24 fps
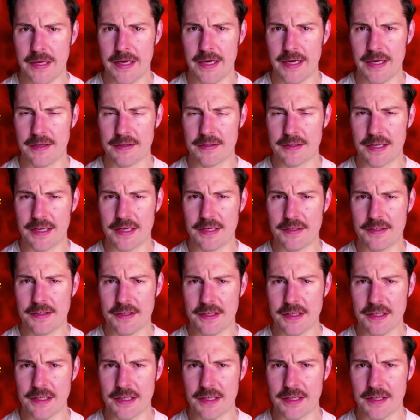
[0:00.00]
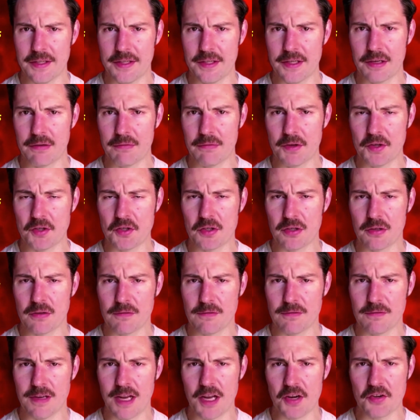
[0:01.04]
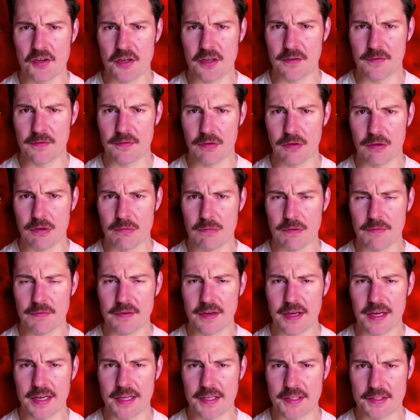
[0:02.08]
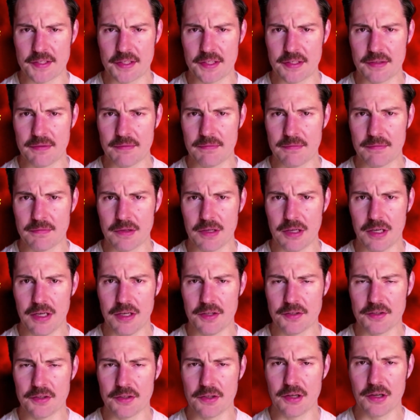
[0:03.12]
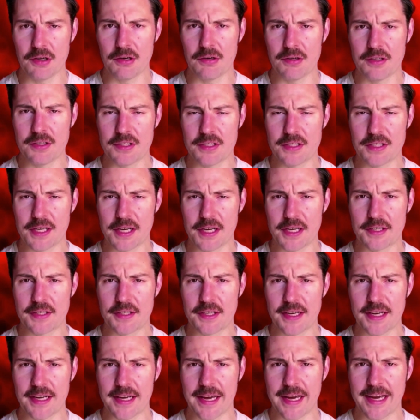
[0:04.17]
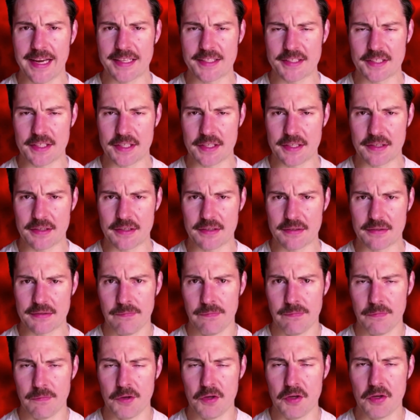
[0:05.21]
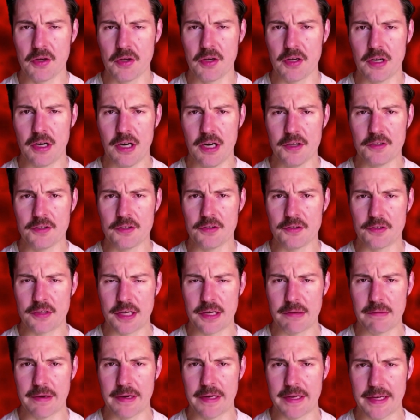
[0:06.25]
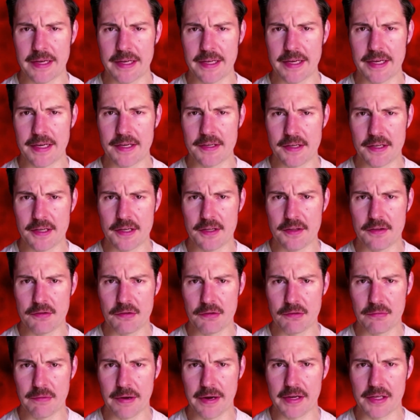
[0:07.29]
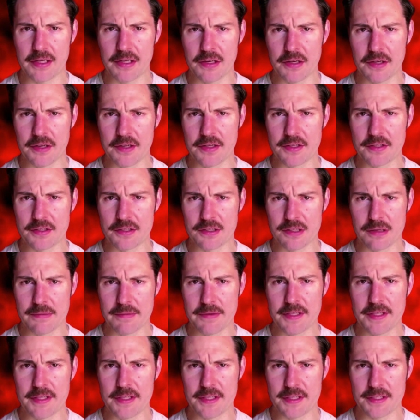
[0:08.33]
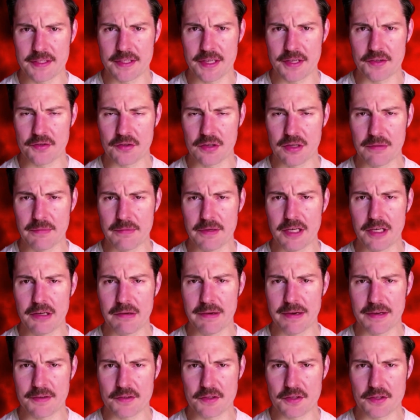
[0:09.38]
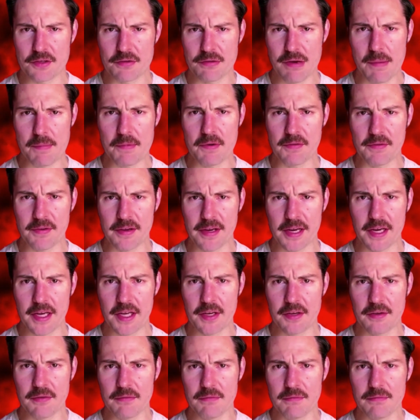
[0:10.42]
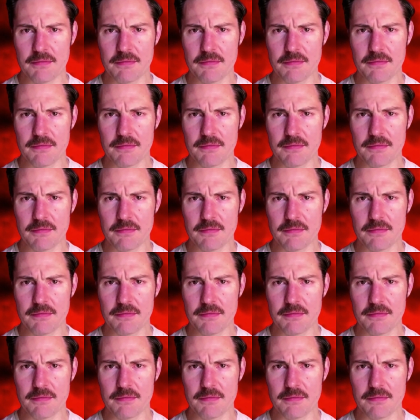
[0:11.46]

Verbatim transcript: and ideally the original flushing form of niacin, also known as nicotinic acid. But you can also generate NAD through regularly consuming the essential amino acid tryptophan.